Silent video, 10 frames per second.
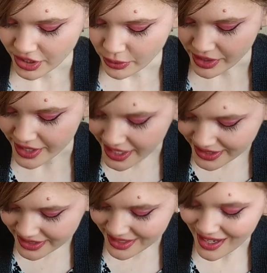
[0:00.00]
So
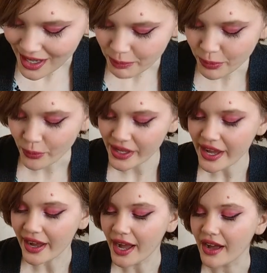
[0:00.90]
next up we
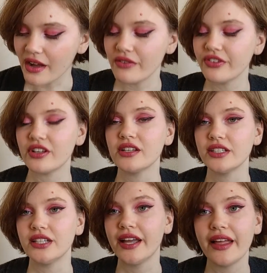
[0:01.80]
have
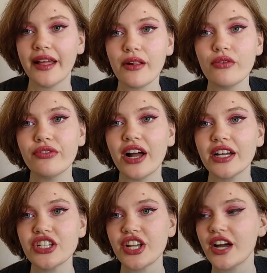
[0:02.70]
an e.l.f.
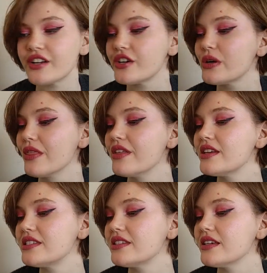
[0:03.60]
eyeshadow.
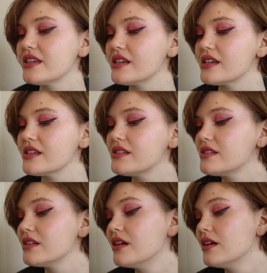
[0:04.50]
This
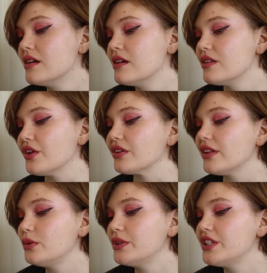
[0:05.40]
is their
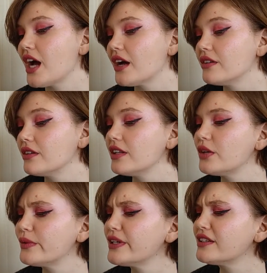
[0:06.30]
liquid, uh,
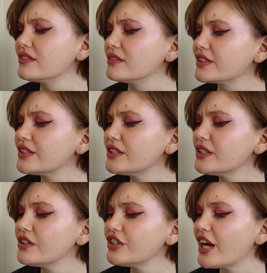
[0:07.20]
liquid
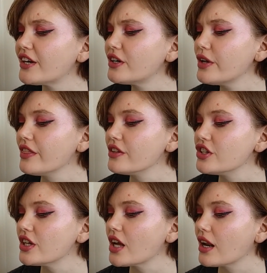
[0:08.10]
glitter shadow in the
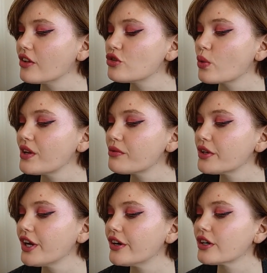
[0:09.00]
shade
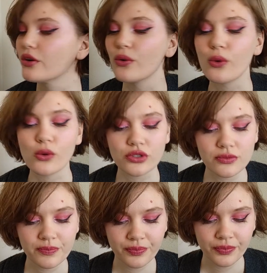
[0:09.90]
24 karat gold.